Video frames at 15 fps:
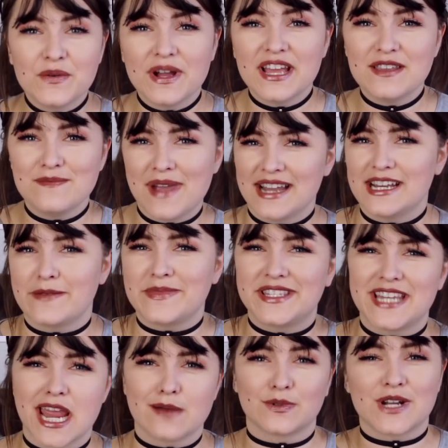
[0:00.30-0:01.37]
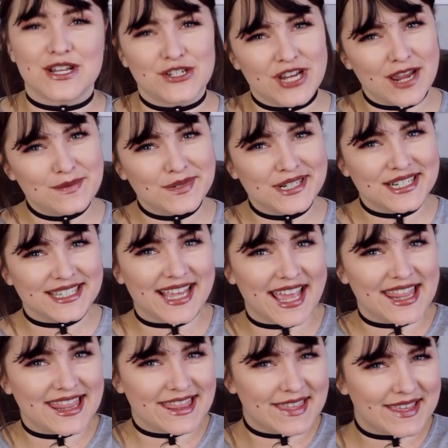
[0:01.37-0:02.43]
everyone, my name's Tamara Chambers
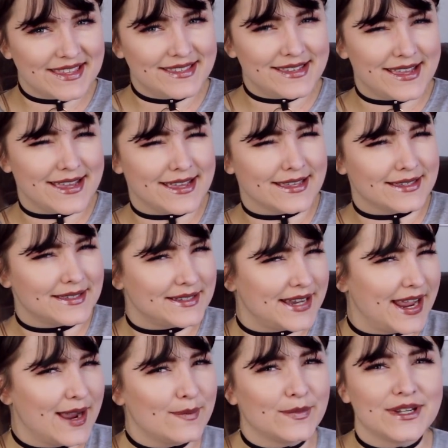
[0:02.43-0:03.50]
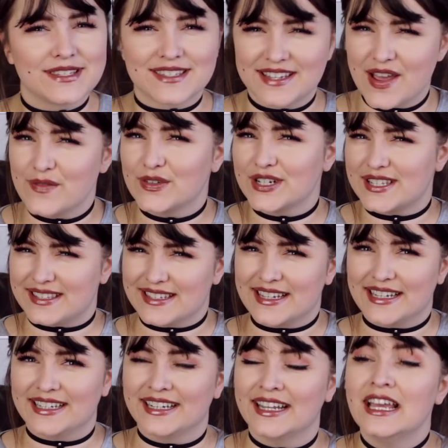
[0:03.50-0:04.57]
and this is Tamara's Never
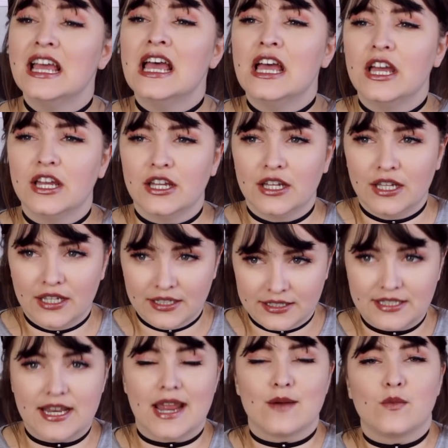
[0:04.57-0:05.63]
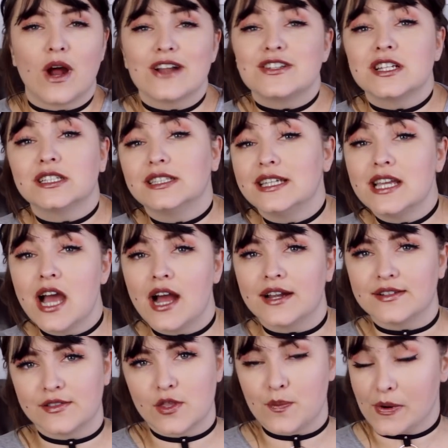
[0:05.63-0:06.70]
Seen. Today I'm watching
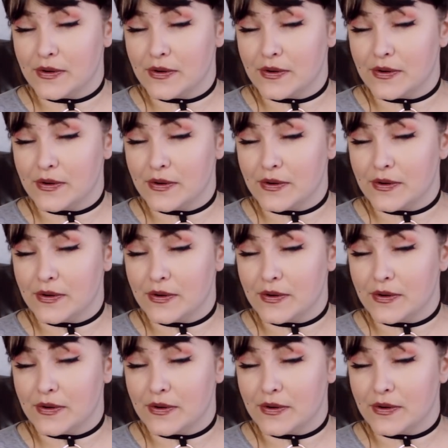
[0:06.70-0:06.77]
Léon: The